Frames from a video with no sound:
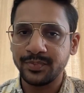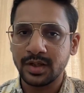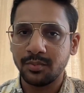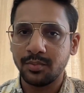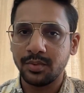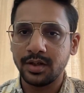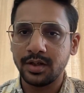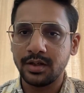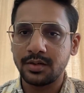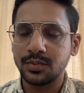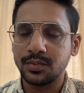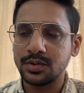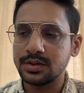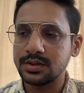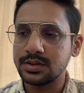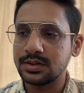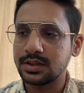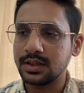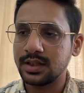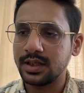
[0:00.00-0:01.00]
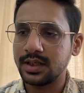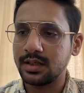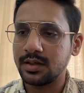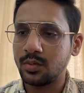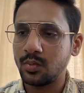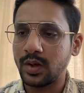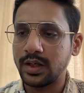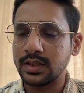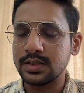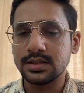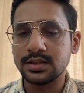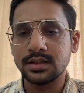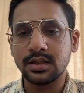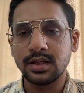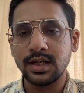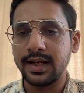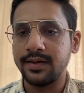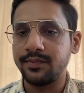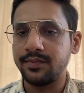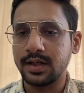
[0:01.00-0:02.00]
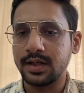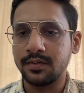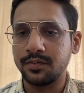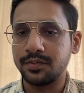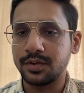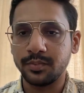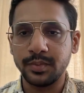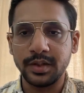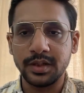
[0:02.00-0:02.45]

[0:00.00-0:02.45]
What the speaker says: but it was like a once in a lifetime film.